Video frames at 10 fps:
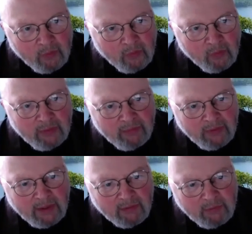or even
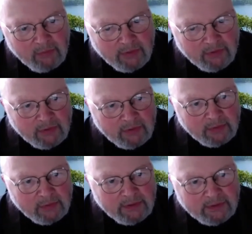angry with the
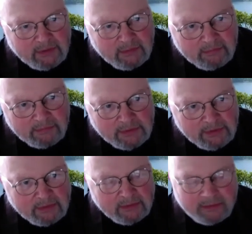situation. This
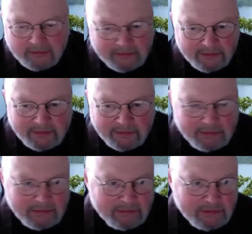is the
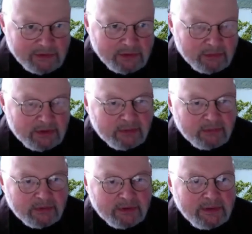situation
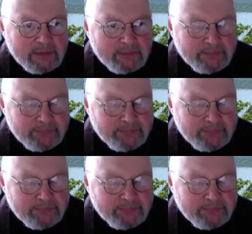we're in.